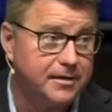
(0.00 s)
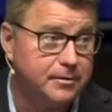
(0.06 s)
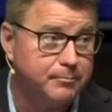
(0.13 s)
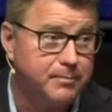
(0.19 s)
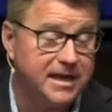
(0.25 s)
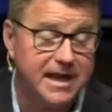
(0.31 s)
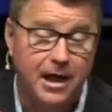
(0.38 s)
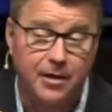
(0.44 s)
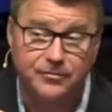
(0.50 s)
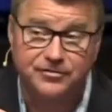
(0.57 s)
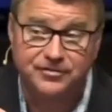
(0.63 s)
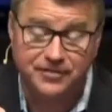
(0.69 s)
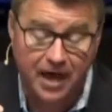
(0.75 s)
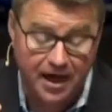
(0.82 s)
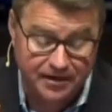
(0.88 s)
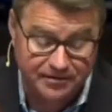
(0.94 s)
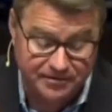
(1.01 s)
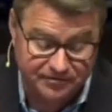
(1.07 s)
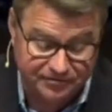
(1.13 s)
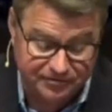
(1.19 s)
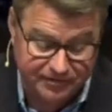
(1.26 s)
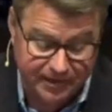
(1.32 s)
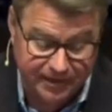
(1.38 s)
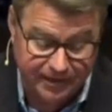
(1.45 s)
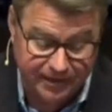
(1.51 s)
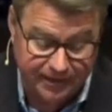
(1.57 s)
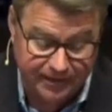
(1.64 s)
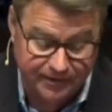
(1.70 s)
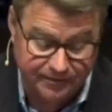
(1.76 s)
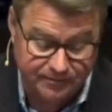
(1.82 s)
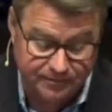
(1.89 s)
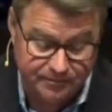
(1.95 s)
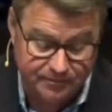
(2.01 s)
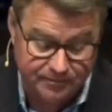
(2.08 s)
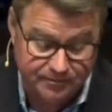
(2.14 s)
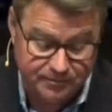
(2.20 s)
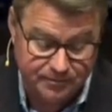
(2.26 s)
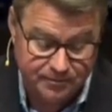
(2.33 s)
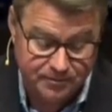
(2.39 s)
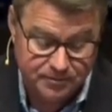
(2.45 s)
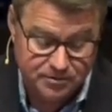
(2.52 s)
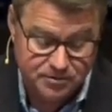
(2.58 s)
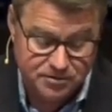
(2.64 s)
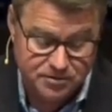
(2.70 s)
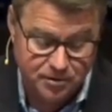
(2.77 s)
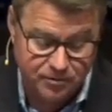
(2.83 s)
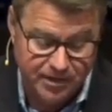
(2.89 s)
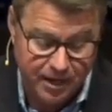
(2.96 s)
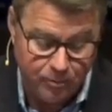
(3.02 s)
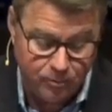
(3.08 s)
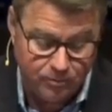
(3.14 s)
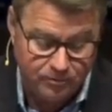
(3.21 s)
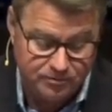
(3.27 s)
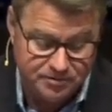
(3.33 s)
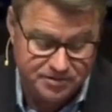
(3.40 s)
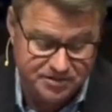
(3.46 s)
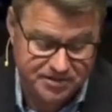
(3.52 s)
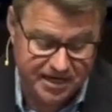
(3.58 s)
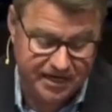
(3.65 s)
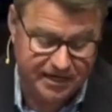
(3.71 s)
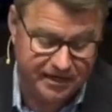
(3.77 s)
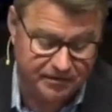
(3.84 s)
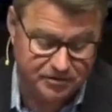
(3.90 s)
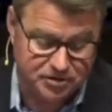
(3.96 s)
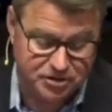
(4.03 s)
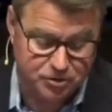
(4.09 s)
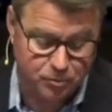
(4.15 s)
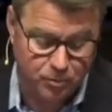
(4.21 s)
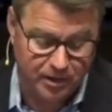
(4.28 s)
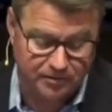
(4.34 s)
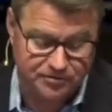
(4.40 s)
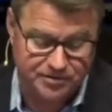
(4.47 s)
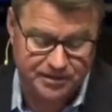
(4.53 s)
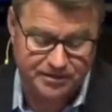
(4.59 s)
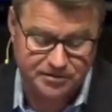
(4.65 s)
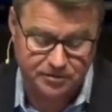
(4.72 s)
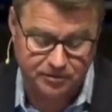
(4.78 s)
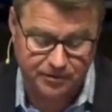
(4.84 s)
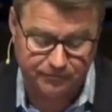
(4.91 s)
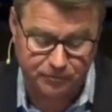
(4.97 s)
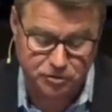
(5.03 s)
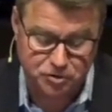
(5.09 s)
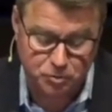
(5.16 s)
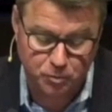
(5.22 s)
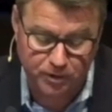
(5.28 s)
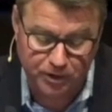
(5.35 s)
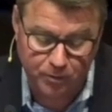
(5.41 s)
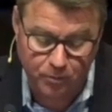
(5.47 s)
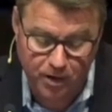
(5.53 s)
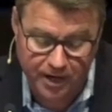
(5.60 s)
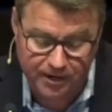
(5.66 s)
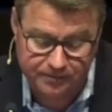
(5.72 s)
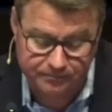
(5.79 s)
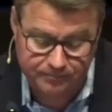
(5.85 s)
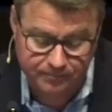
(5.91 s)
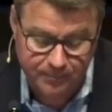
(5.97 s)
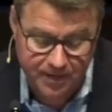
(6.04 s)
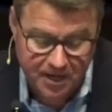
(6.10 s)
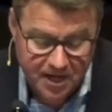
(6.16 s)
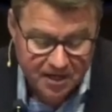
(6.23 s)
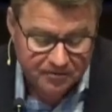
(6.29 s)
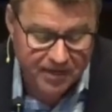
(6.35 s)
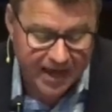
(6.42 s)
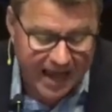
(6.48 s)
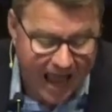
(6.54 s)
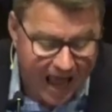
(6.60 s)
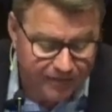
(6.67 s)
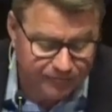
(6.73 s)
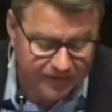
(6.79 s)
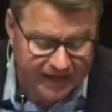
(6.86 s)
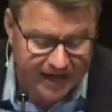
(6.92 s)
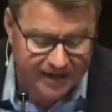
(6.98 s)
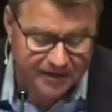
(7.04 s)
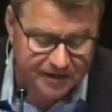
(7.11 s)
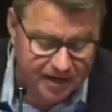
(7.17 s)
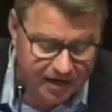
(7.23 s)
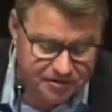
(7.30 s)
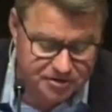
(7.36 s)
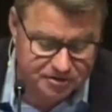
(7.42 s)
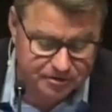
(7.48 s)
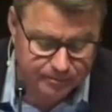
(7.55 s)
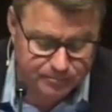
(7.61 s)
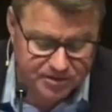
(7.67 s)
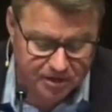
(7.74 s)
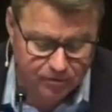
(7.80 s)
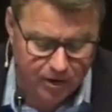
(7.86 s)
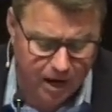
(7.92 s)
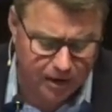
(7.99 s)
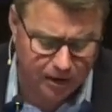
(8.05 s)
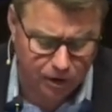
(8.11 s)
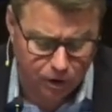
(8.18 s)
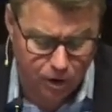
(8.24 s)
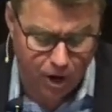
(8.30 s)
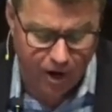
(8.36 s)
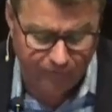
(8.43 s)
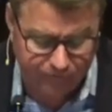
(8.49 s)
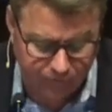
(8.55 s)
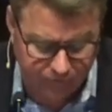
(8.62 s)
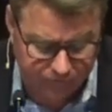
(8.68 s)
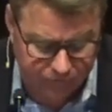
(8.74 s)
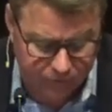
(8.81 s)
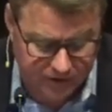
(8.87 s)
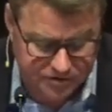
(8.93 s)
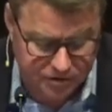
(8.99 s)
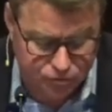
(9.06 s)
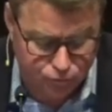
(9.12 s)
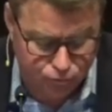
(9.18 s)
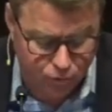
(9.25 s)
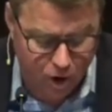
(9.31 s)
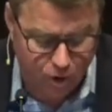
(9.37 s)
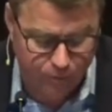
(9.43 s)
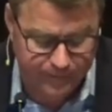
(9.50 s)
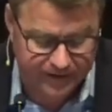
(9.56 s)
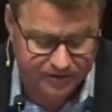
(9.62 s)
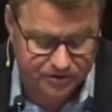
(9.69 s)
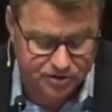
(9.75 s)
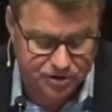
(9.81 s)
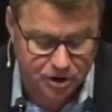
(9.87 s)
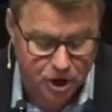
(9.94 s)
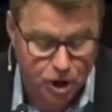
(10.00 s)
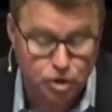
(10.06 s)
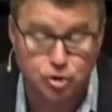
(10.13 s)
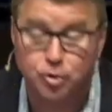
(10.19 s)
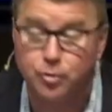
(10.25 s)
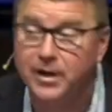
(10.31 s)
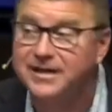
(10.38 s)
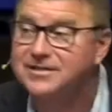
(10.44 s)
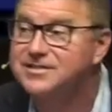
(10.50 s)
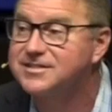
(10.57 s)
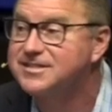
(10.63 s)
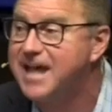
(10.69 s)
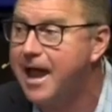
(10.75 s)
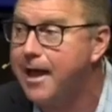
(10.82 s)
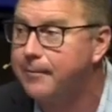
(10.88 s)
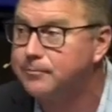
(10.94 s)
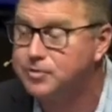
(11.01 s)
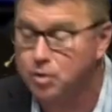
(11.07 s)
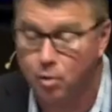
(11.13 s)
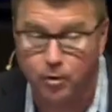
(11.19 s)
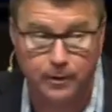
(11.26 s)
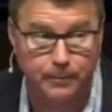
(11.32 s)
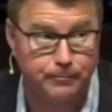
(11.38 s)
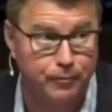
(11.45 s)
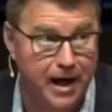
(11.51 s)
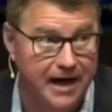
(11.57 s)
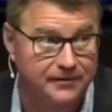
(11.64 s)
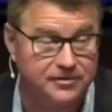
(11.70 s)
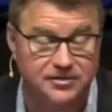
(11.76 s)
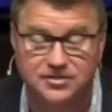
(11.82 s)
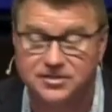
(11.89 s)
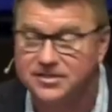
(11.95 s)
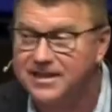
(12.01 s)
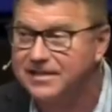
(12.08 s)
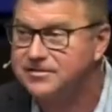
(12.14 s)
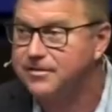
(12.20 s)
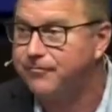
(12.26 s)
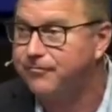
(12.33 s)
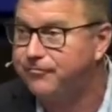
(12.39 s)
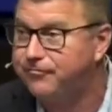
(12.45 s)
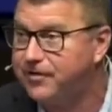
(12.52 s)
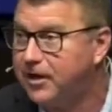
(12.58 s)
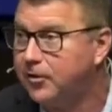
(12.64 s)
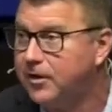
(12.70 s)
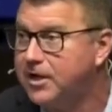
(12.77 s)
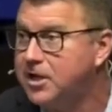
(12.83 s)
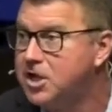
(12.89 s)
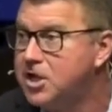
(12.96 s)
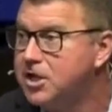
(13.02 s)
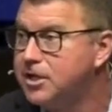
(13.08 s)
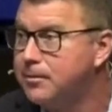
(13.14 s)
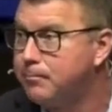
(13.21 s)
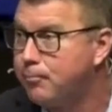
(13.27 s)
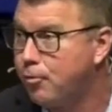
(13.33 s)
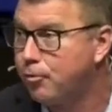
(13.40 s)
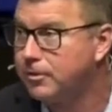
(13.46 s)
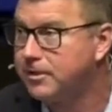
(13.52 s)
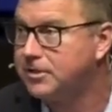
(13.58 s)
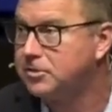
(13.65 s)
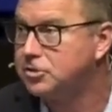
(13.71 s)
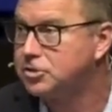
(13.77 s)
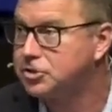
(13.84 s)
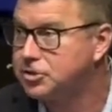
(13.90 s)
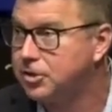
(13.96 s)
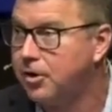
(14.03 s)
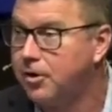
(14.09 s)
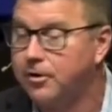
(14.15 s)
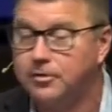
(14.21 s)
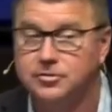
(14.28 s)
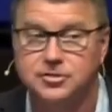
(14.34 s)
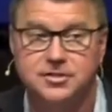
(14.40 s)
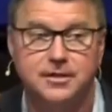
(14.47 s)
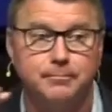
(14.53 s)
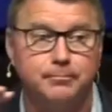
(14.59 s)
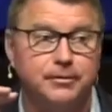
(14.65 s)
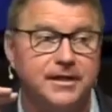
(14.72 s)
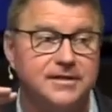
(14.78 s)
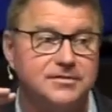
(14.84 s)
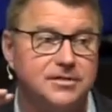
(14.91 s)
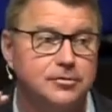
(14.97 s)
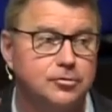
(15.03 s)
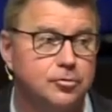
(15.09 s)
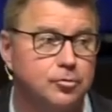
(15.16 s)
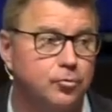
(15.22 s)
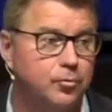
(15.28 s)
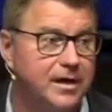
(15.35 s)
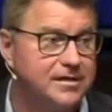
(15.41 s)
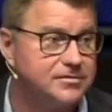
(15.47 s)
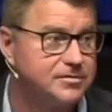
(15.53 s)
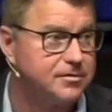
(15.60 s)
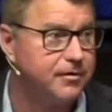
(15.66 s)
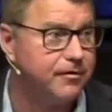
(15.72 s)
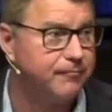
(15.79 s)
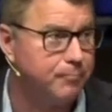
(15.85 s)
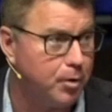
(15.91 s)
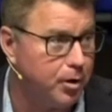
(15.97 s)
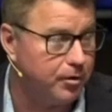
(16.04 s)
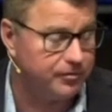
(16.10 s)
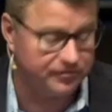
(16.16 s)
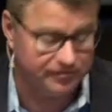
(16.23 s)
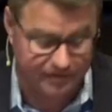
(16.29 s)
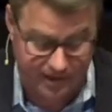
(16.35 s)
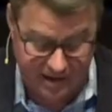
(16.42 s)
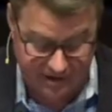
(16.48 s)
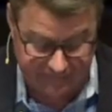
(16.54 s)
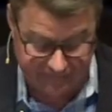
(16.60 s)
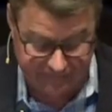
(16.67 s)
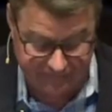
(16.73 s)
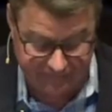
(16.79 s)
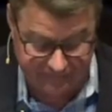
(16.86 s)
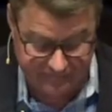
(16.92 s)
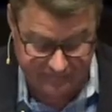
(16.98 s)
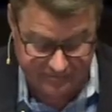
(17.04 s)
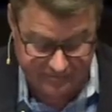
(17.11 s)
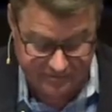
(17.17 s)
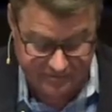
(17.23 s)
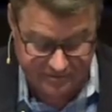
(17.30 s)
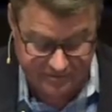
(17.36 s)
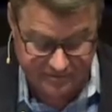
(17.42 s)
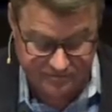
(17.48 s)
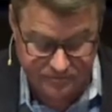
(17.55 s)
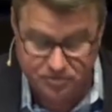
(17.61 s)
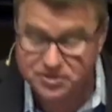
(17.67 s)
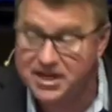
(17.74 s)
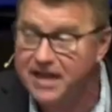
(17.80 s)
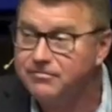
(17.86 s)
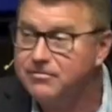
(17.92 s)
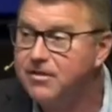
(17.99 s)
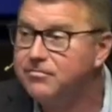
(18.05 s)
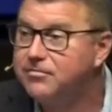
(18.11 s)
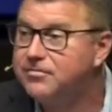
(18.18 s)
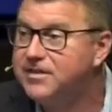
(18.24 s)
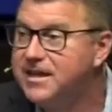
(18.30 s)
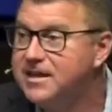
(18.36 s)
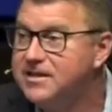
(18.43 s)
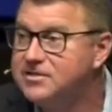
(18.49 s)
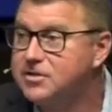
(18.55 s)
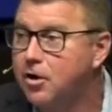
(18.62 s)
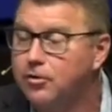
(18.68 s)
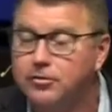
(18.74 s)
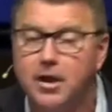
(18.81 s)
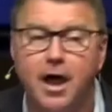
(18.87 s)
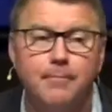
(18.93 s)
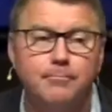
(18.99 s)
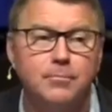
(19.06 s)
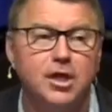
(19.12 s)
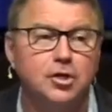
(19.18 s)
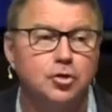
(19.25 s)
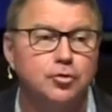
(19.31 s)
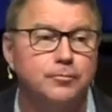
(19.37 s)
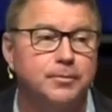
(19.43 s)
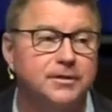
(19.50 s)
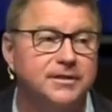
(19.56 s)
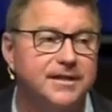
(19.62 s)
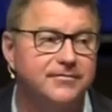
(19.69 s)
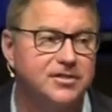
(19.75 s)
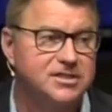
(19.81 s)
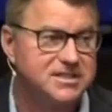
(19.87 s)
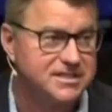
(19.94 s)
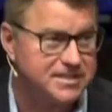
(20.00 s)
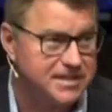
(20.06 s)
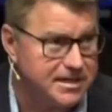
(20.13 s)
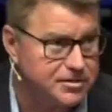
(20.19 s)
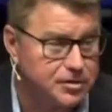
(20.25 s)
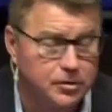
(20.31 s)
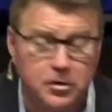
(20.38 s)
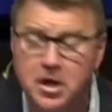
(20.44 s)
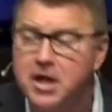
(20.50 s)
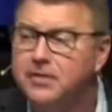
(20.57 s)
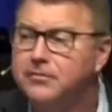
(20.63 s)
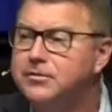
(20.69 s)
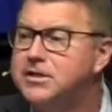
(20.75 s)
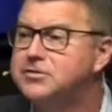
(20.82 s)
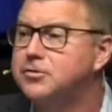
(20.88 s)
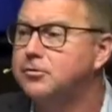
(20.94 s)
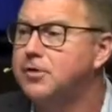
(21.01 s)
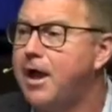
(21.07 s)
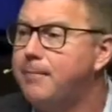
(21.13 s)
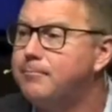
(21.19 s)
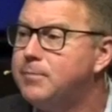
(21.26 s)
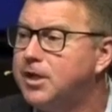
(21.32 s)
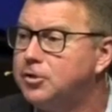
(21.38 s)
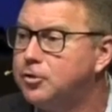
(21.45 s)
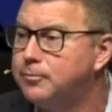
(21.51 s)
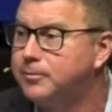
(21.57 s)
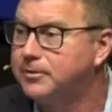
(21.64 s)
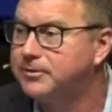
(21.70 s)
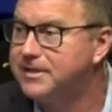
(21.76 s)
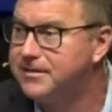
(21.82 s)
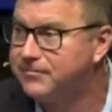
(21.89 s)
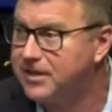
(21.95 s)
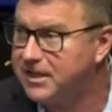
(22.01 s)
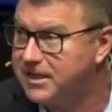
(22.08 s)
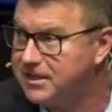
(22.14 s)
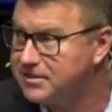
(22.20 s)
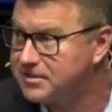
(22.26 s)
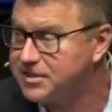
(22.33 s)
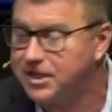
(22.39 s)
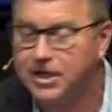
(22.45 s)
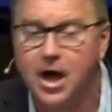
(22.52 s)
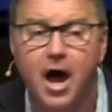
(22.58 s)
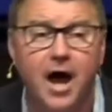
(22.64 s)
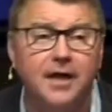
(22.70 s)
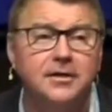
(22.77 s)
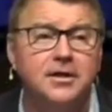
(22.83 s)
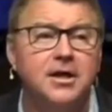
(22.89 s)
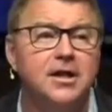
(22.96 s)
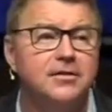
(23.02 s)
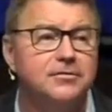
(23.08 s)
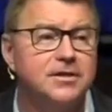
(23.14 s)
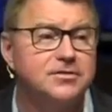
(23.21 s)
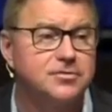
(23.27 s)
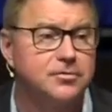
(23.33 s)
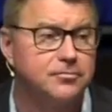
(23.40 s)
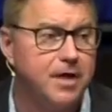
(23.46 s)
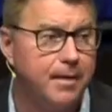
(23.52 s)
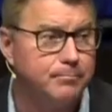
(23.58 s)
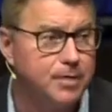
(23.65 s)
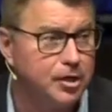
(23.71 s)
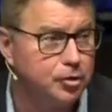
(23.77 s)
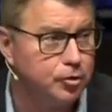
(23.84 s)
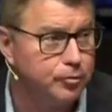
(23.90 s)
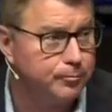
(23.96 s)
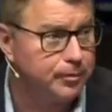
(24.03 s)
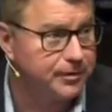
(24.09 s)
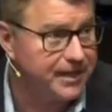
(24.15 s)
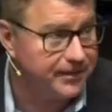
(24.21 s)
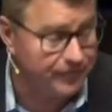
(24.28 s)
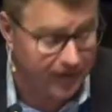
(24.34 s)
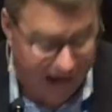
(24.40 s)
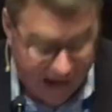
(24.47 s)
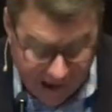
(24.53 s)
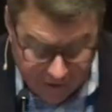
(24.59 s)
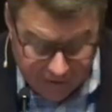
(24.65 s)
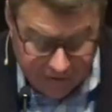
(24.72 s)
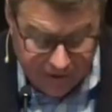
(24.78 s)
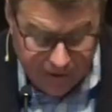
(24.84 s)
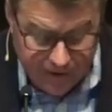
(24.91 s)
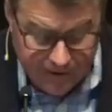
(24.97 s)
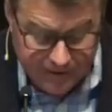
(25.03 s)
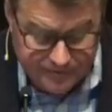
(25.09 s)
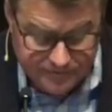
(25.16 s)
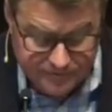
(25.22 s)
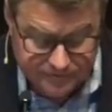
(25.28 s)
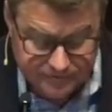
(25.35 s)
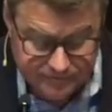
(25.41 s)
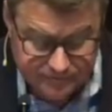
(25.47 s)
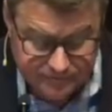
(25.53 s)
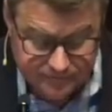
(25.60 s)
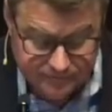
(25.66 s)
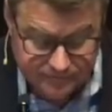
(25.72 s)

had to meet outside the city. So they were seeking to squelch this. Look at verse 21. They advocate customs that are not lawful for us as Romans to accept or practice. That's a very important charge that plays into the rest of Paul's life. They're saying that these are not men who believe in Caesar. These are not men who believe that he is a God. These are not men who believe in our gods.